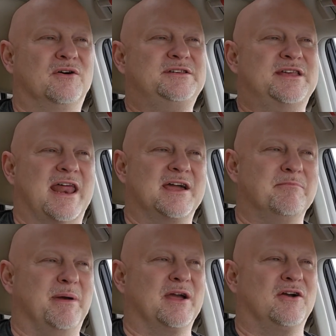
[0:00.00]
setting a
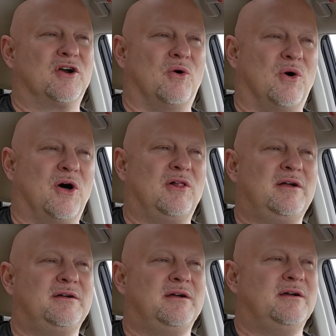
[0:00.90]
bigger goal,
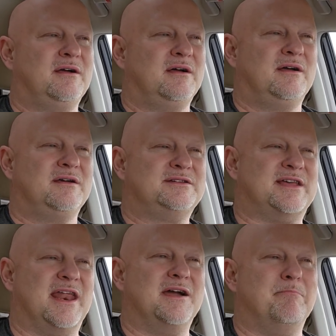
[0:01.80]

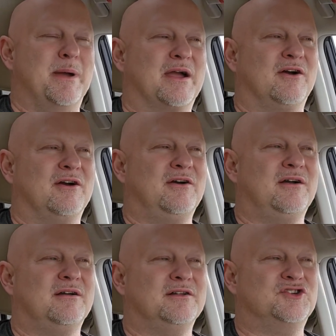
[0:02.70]
setting a bigger
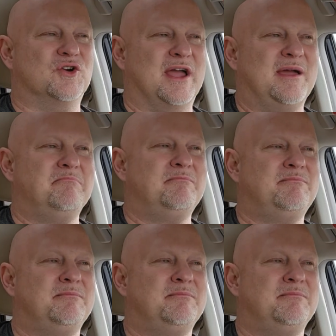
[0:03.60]
dream.